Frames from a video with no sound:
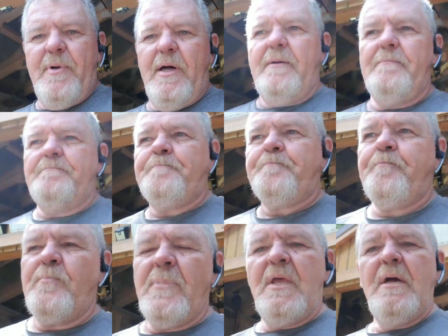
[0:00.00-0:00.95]
But
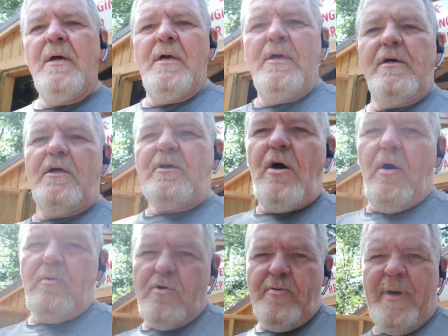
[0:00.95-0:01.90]
you got the
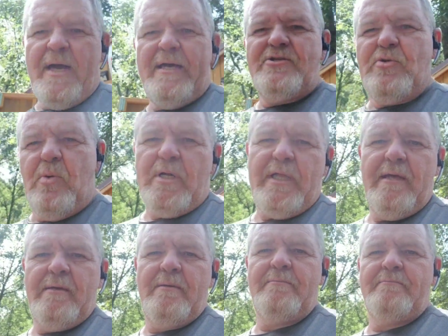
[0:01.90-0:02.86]
Kohler Command 20
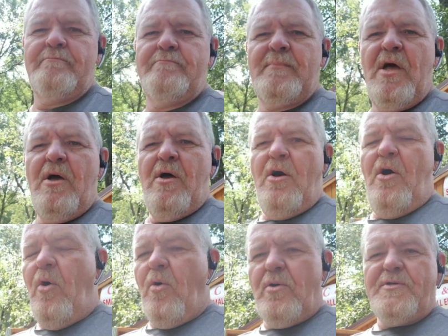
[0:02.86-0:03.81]

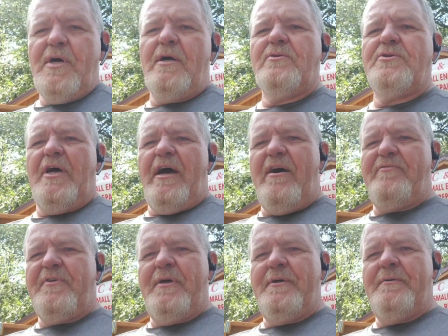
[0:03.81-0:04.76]
horizontal
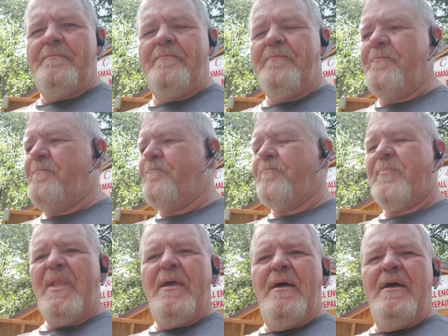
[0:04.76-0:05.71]
shaft.
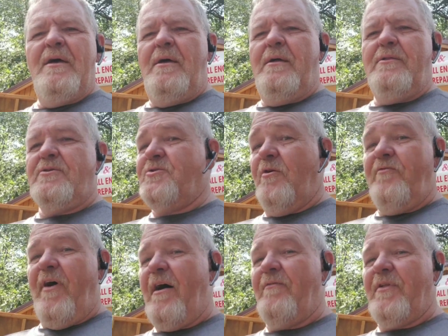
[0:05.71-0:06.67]
There's no
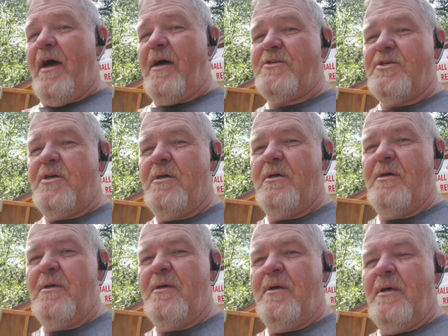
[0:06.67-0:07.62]
valve lash.
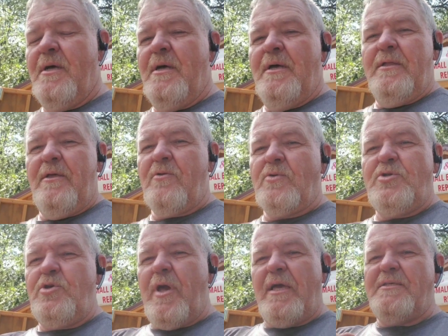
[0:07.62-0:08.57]
In other
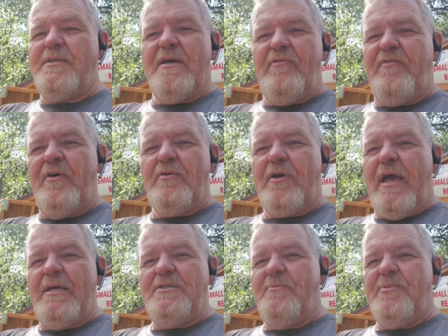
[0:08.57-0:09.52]
words, you can't stick a filler
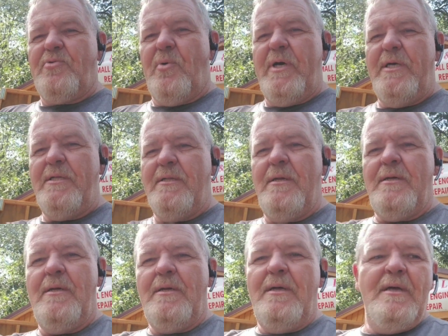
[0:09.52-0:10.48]
gauge in between
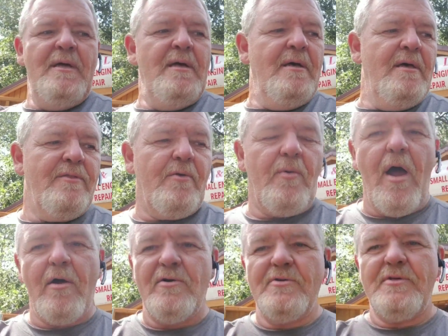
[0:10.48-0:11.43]
the
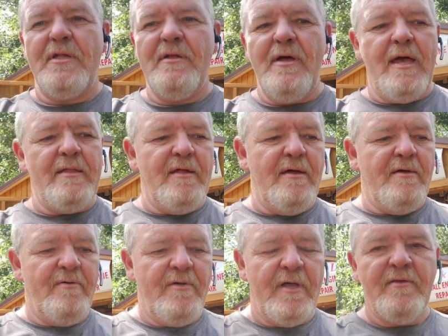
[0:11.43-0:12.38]
rockers and
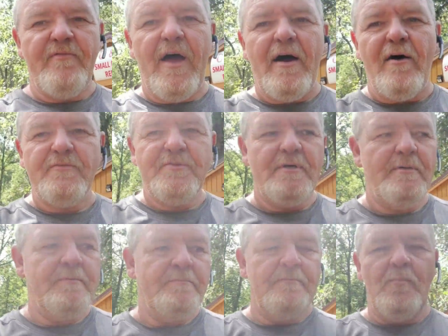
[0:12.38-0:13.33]
the valves.
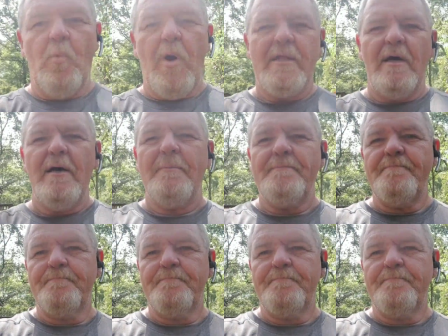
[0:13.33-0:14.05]
Why not?